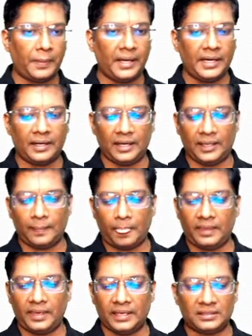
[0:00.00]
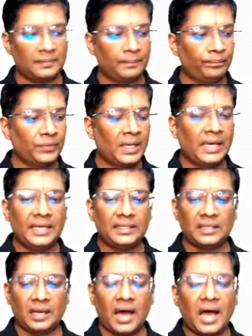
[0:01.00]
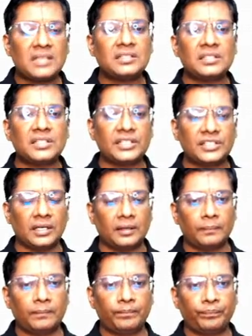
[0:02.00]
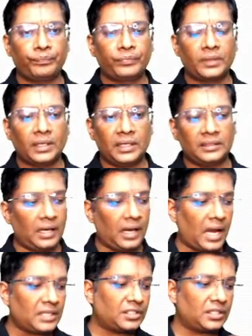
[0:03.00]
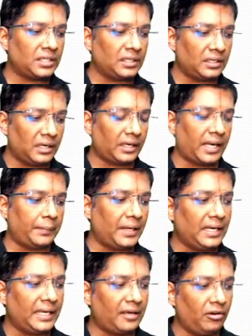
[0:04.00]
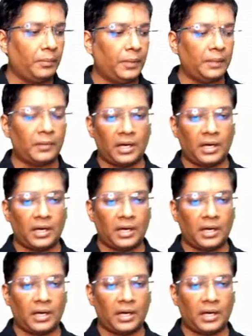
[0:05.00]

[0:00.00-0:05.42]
immediately. Yes, in the last session In the last chemical equilibrium